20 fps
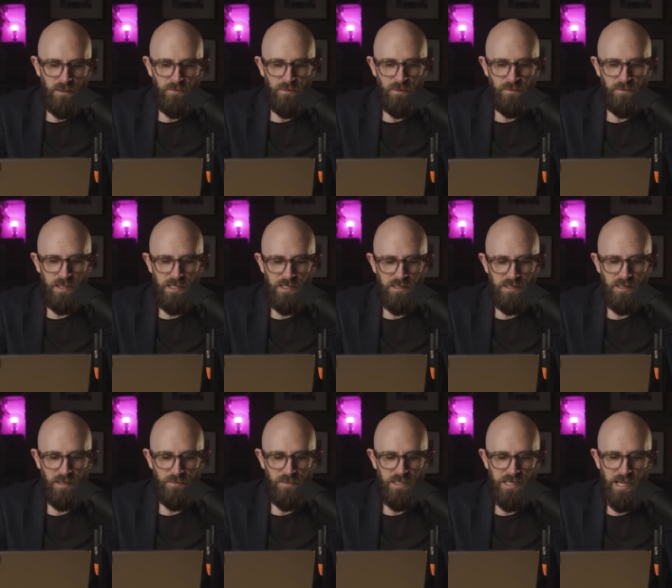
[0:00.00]
Feel free to
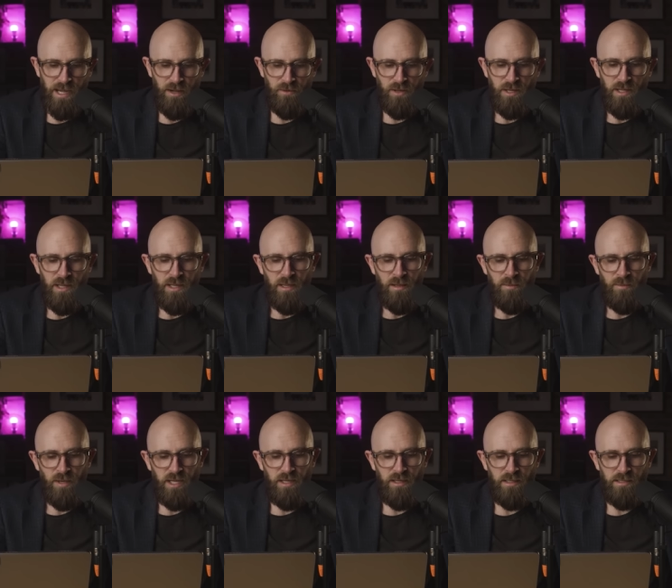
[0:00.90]
shut me down,
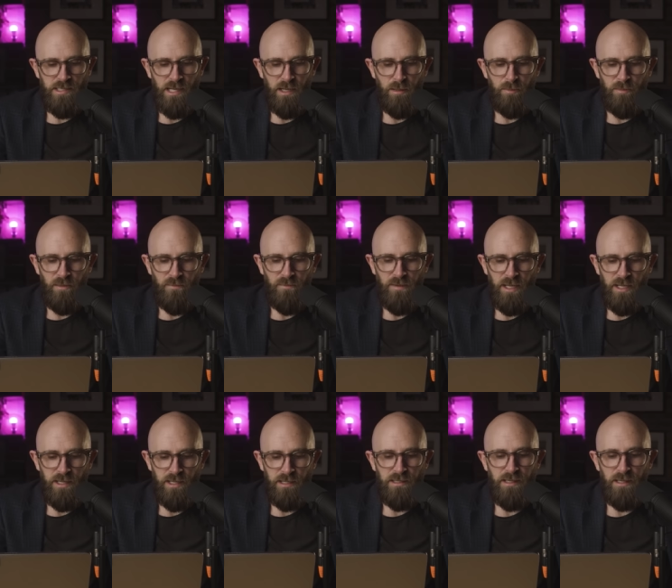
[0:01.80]
but I can't help but
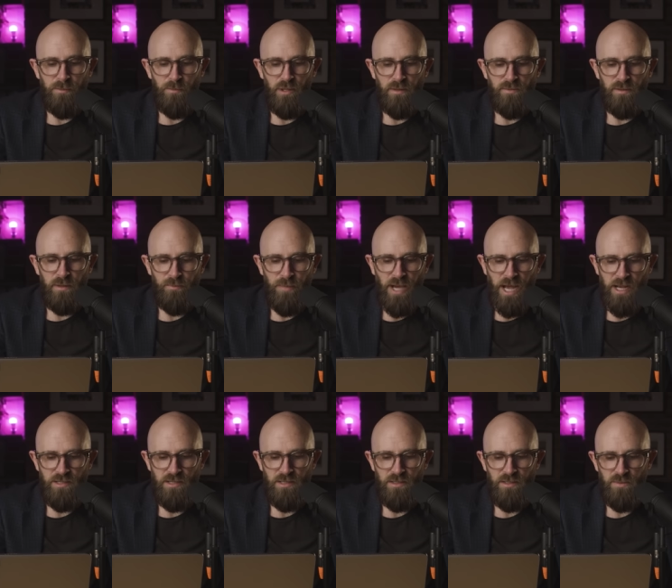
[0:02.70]
feeling a glimmer of
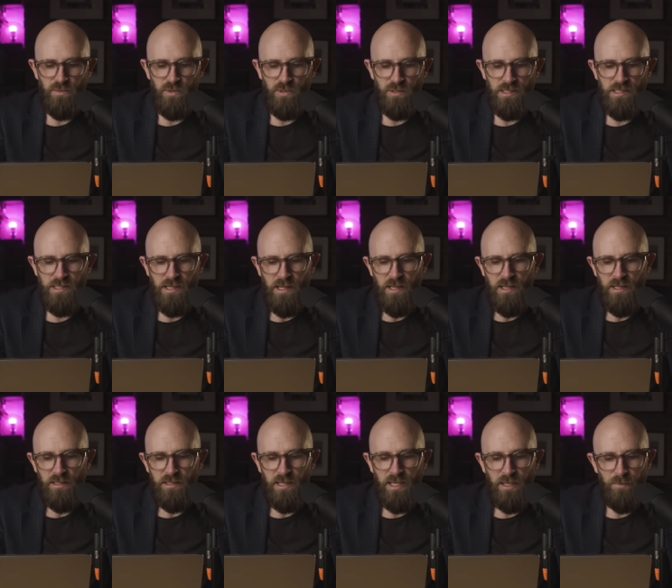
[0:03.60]
compassion towards
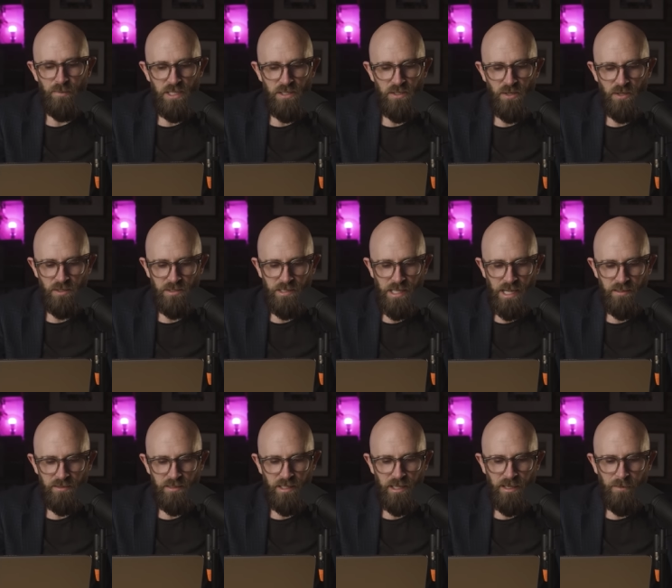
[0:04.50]
the hippie dogs
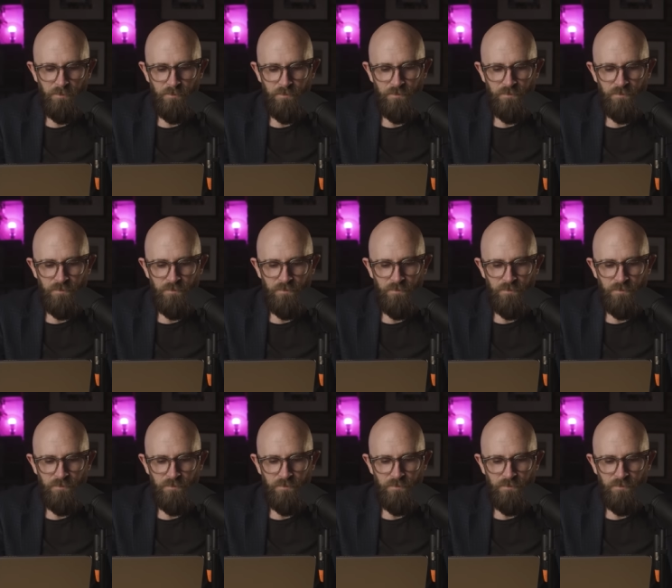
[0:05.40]
out there.